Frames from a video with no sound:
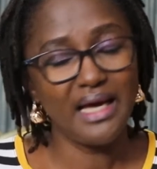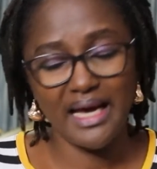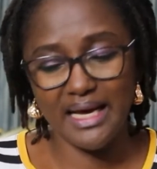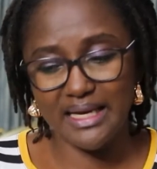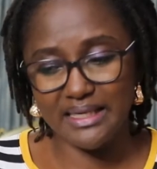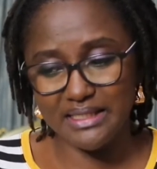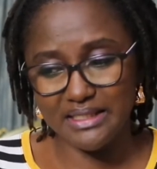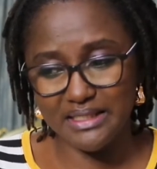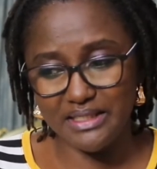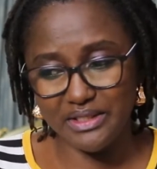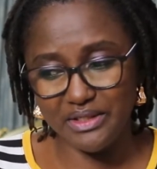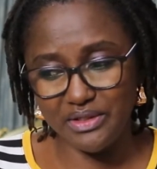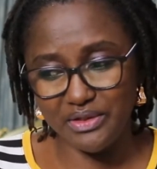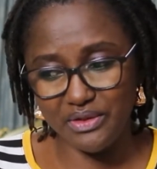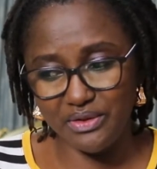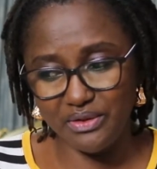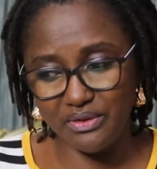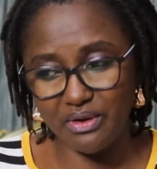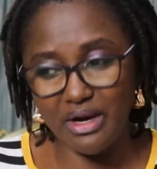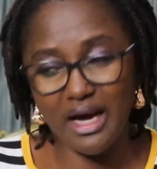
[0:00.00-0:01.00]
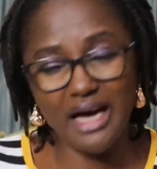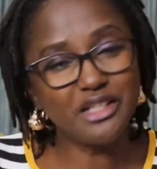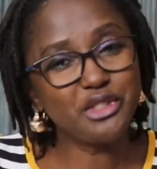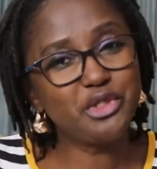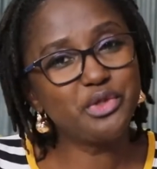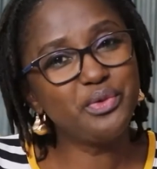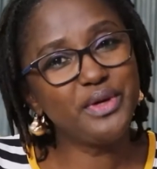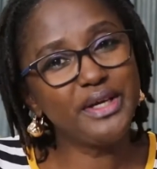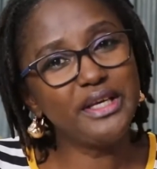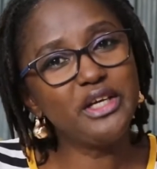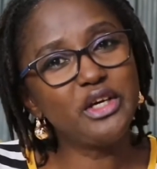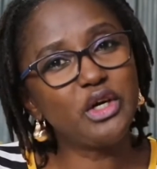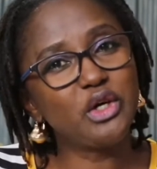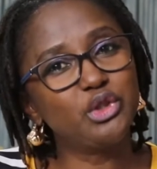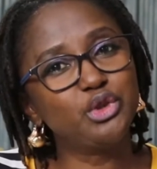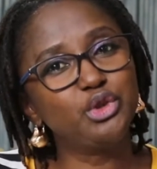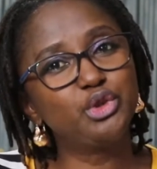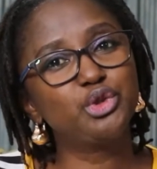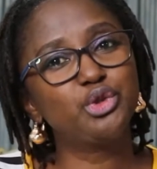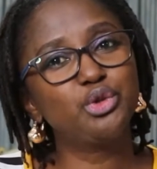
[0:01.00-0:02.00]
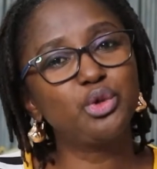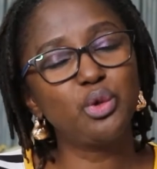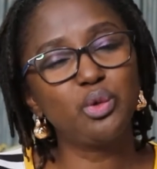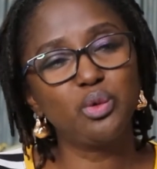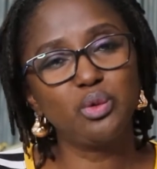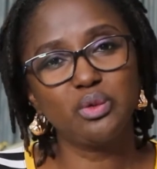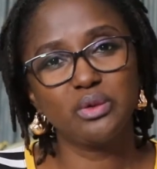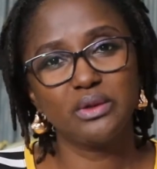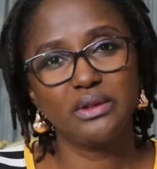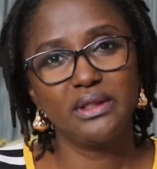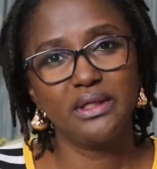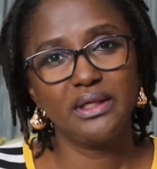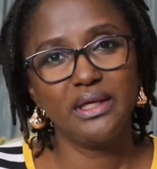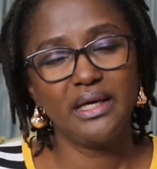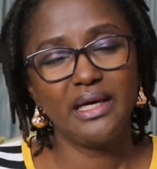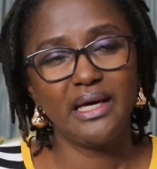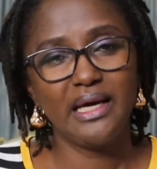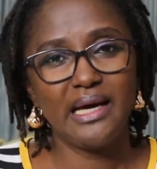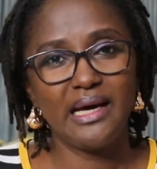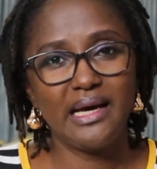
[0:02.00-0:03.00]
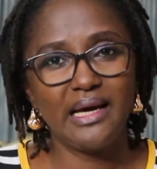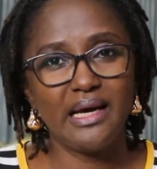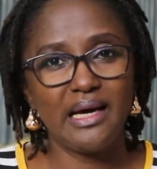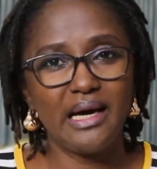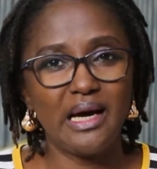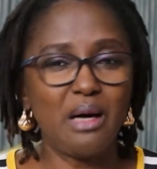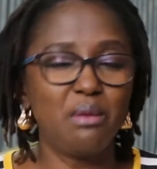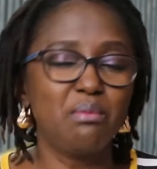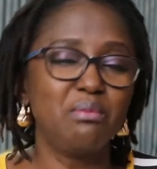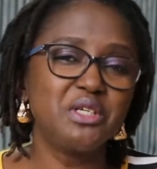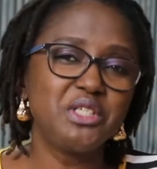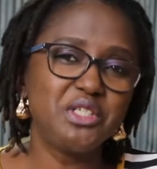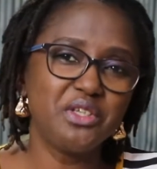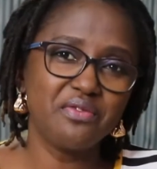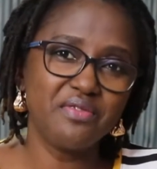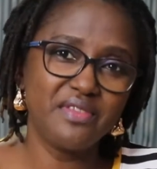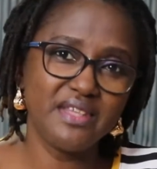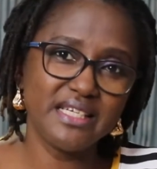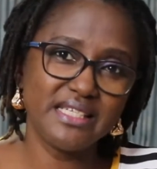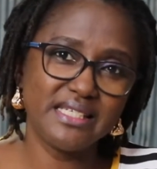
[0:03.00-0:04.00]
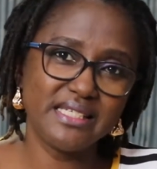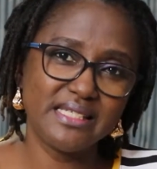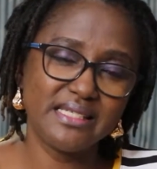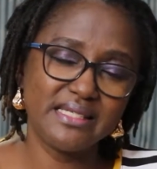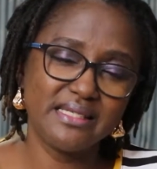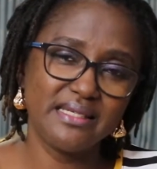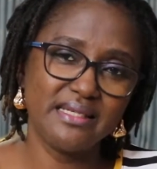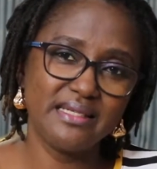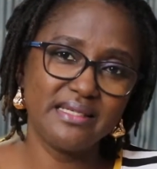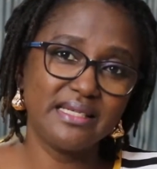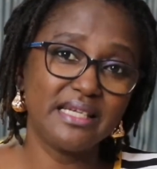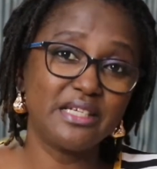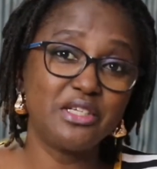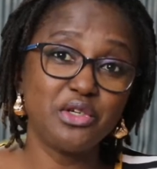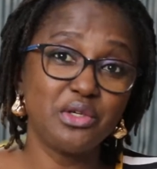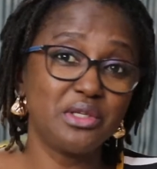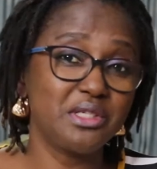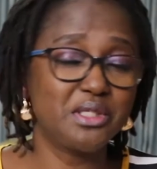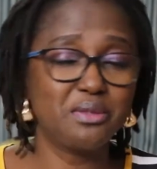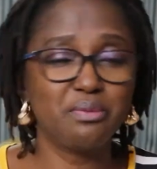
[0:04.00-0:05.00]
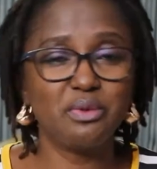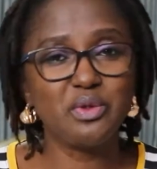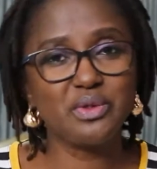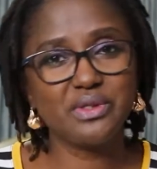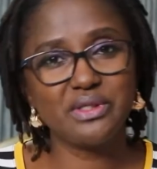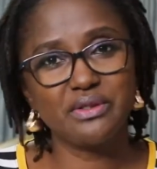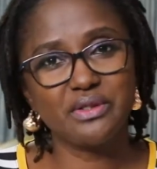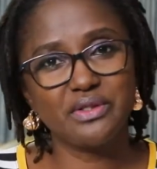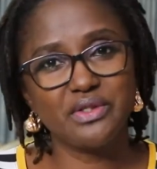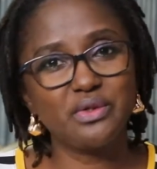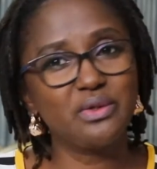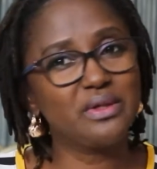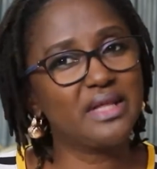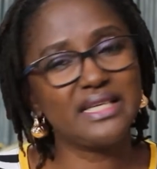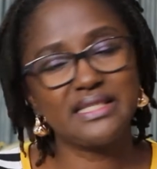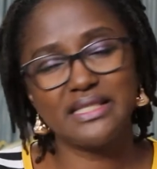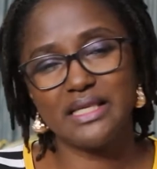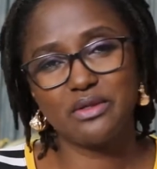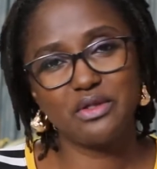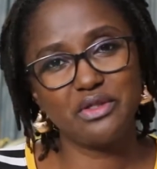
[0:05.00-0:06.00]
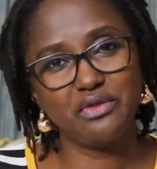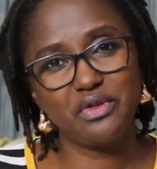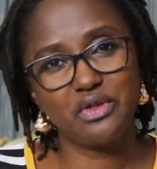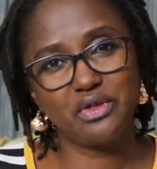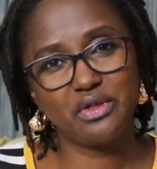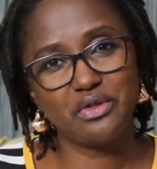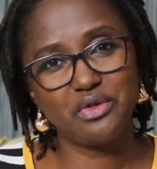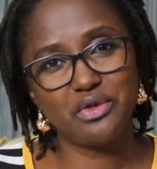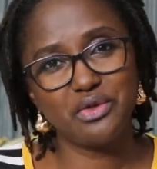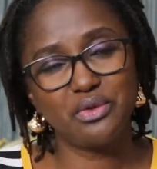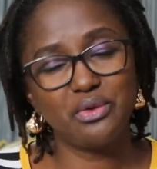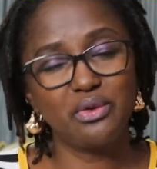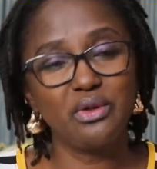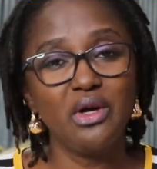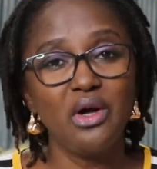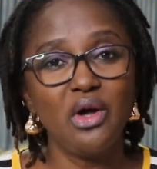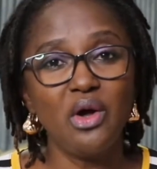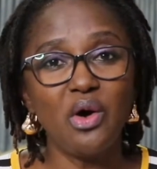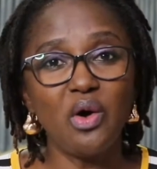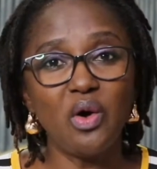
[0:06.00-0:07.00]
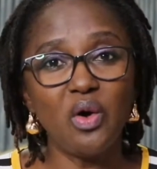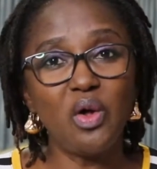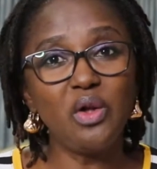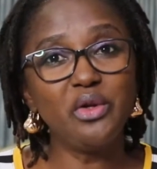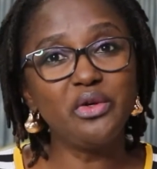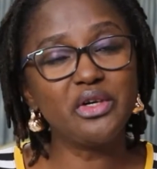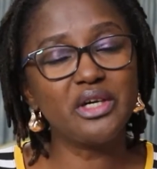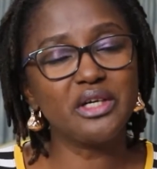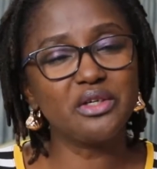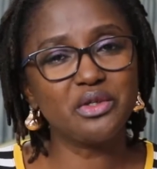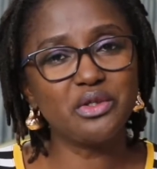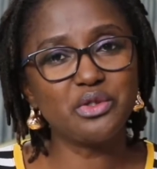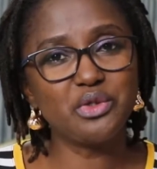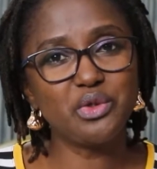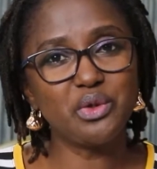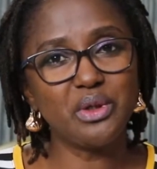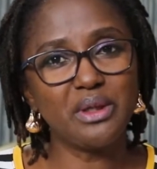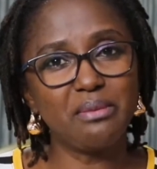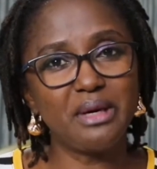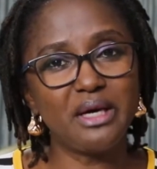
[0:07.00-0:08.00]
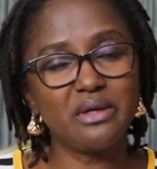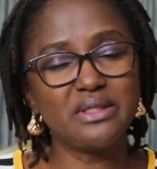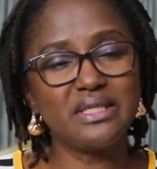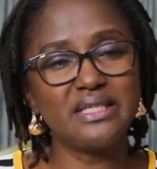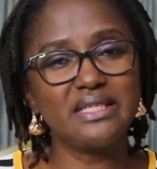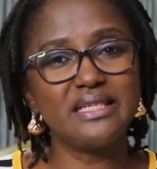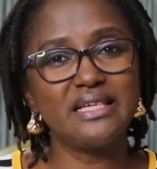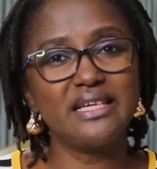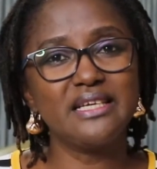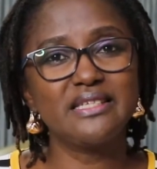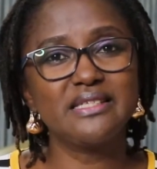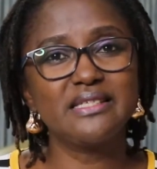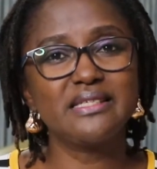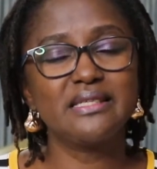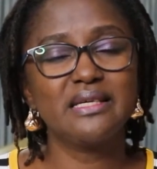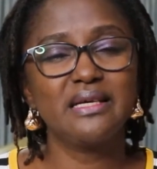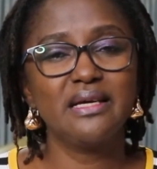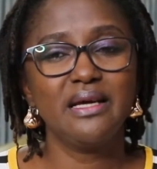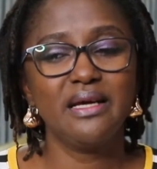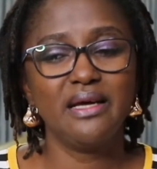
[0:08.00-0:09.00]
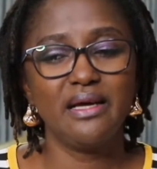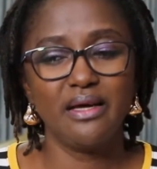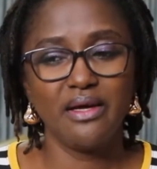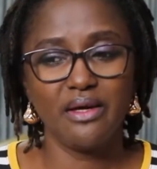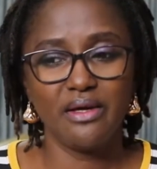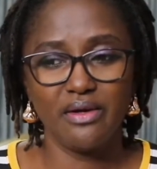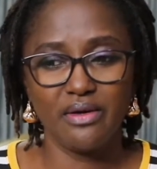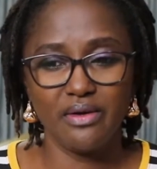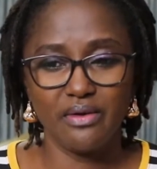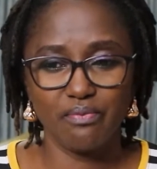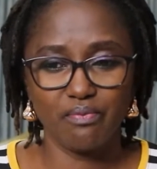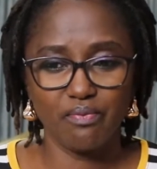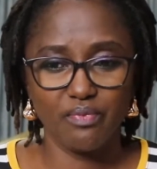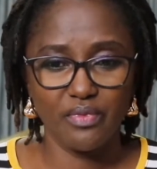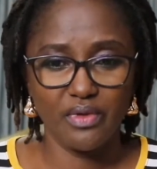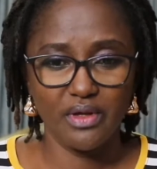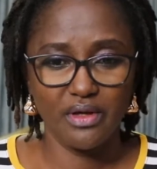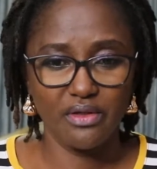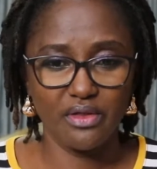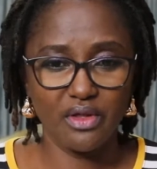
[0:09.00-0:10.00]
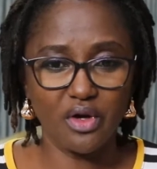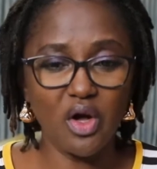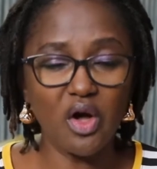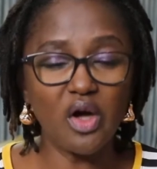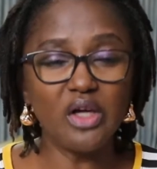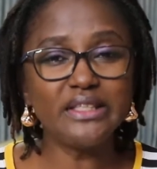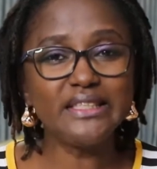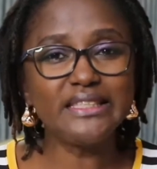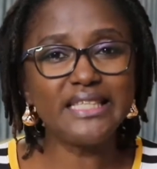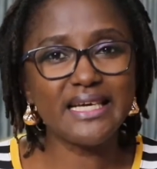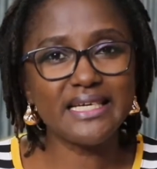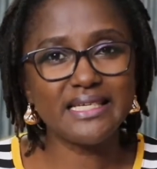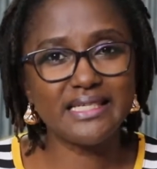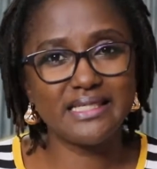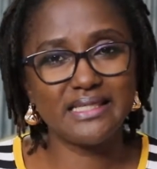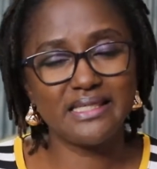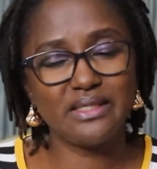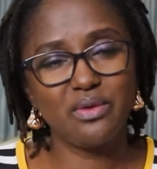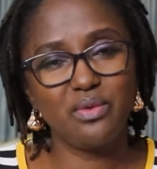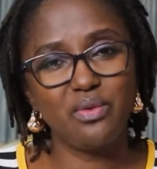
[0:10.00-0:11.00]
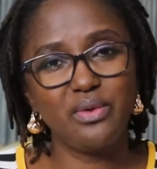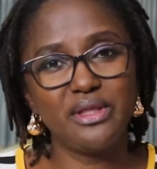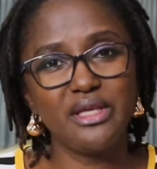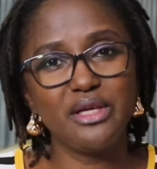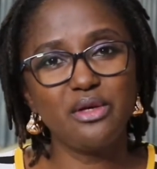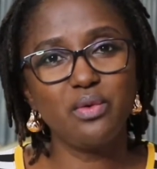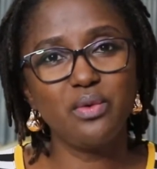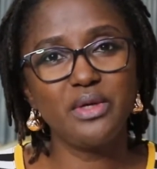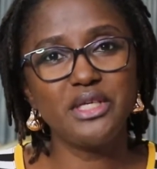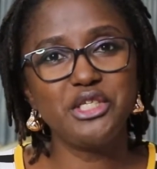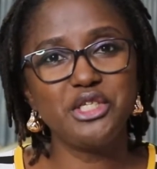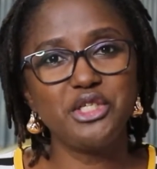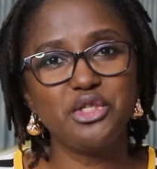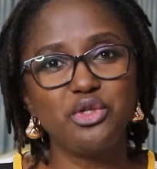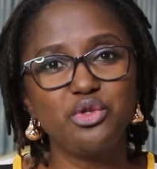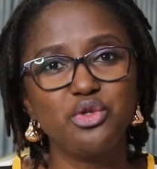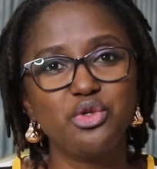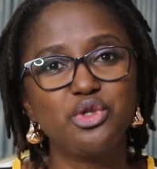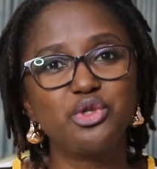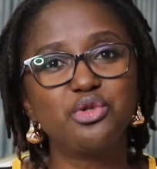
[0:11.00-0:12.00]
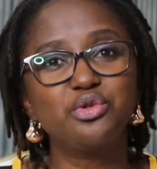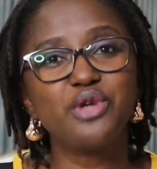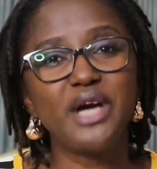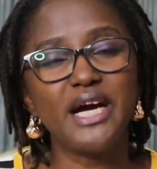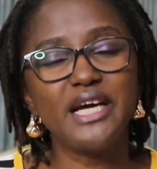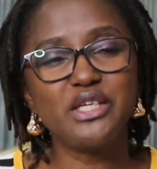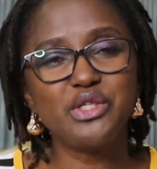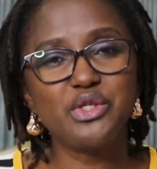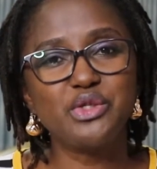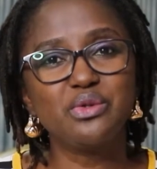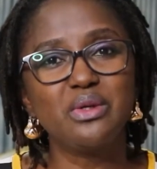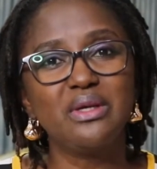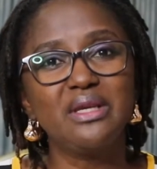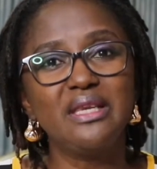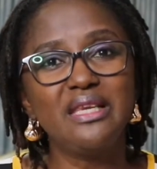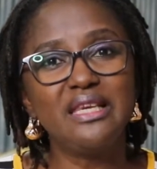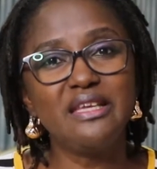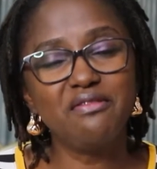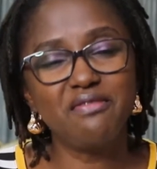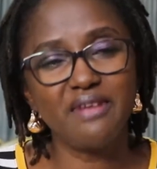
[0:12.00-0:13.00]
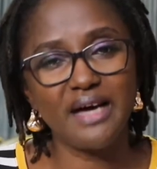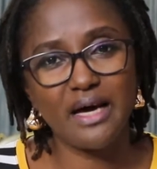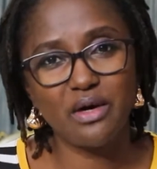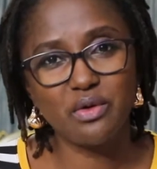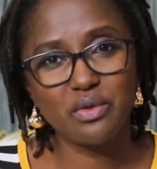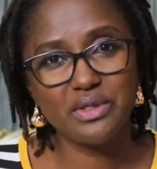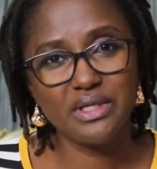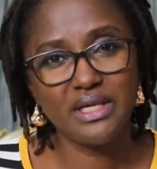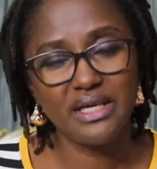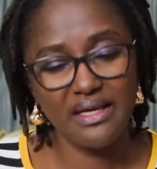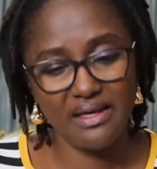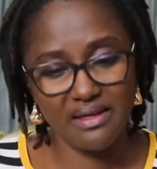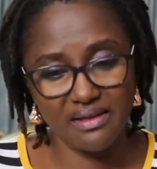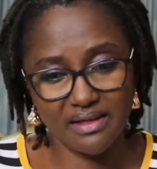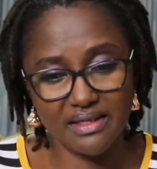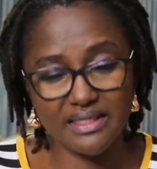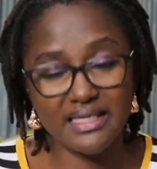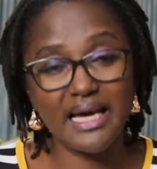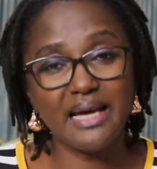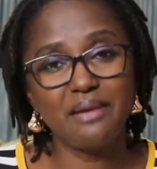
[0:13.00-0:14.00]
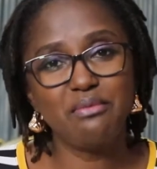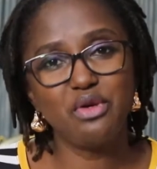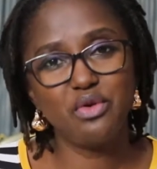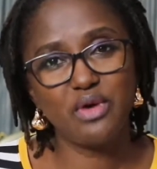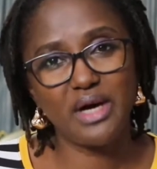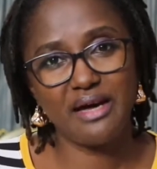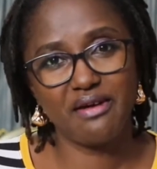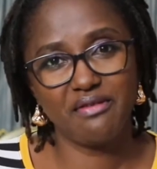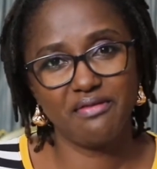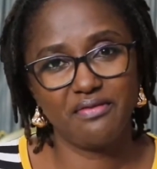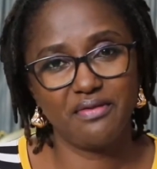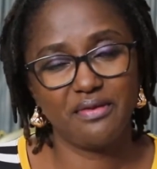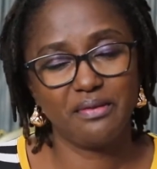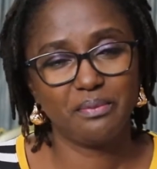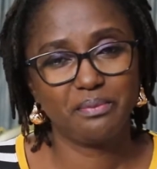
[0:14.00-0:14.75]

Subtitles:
And you can't really control how much of this is at your disposal. So that's out of your control. All you can control about it is the context within which you try to live out the time you have.